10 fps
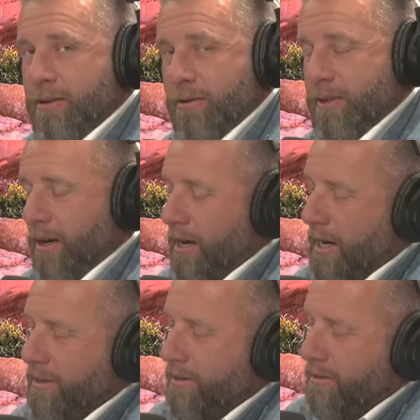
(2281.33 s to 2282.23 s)
Utah
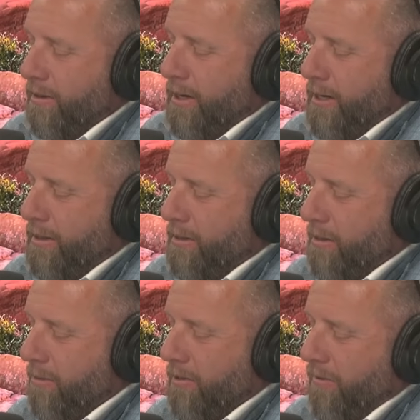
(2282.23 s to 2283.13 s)
has
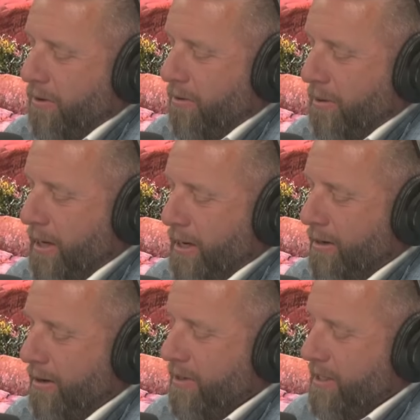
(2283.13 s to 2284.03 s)
so much federal
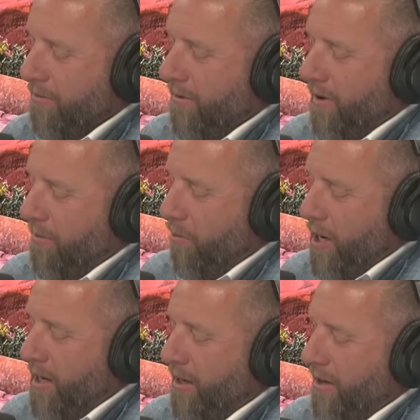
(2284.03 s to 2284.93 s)
land, obviously, we've had
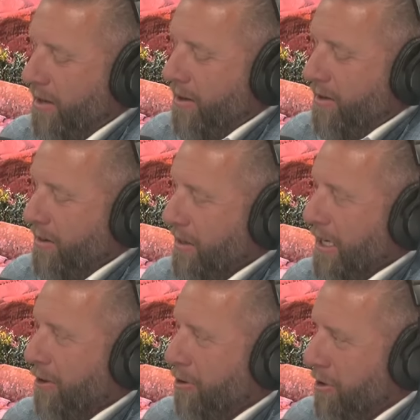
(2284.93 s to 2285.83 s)
weak
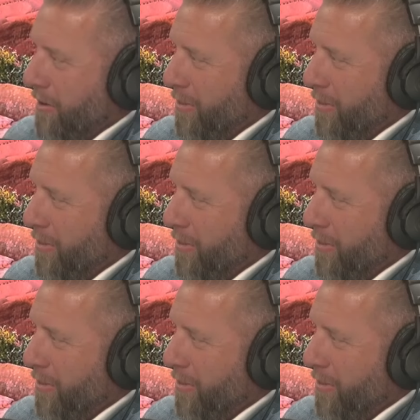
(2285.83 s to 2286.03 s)
leadership.